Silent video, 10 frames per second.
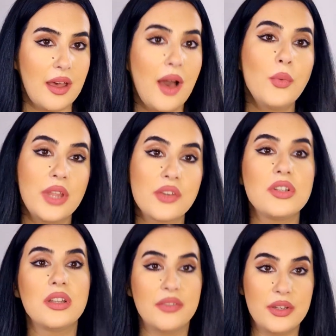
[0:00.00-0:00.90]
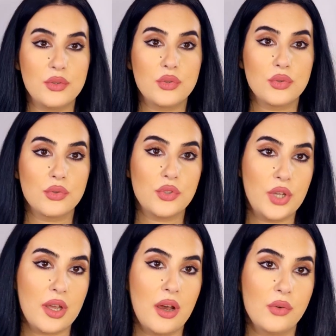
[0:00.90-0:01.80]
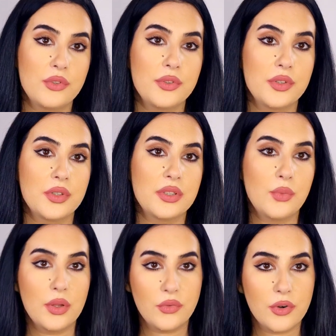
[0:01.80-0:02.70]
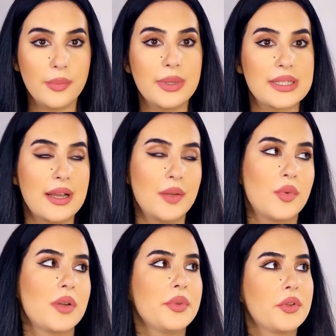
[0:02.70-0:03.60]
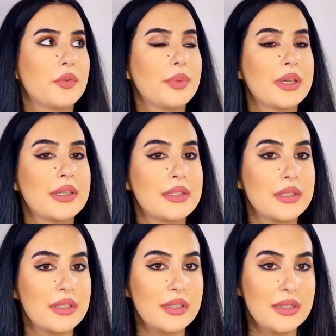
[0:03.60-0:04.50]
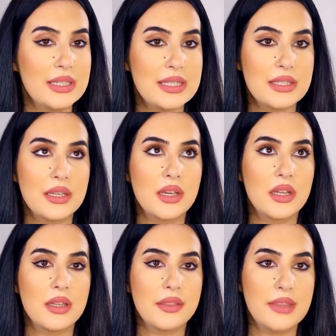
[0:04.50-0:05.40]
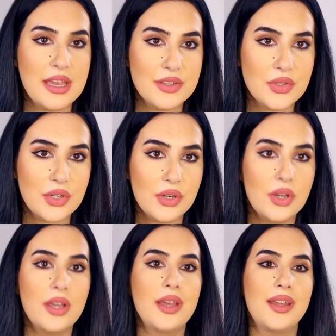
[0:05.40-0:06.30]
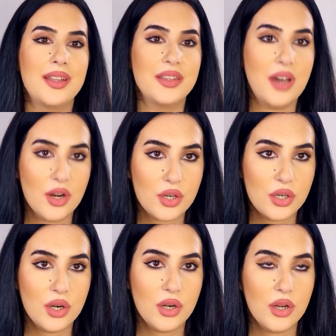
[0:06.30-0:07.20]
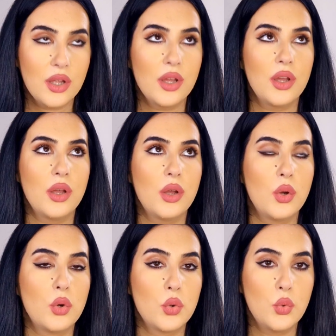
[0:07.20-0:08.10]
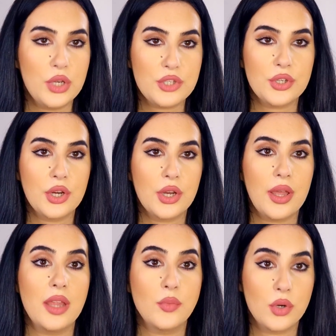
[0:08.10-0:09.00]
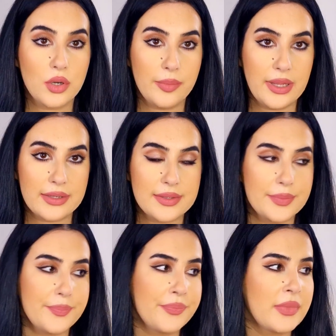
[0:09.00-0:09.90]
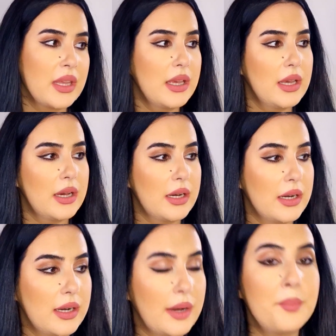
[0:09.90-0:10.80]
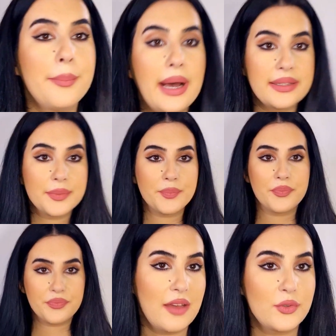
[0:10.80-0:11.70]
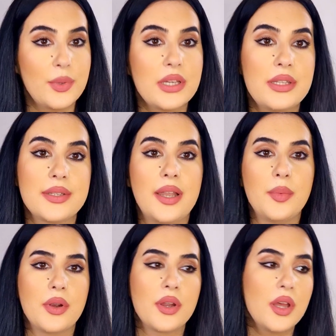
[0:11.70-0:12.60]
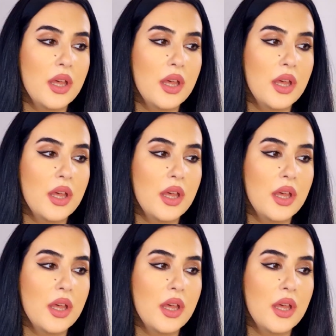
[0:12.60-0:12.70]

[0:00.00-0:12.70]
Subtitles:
I would actually advise you to check out the one from Pascal Morabito, because it's denser, darker, richer and more complex. But I have to make a disclaimer.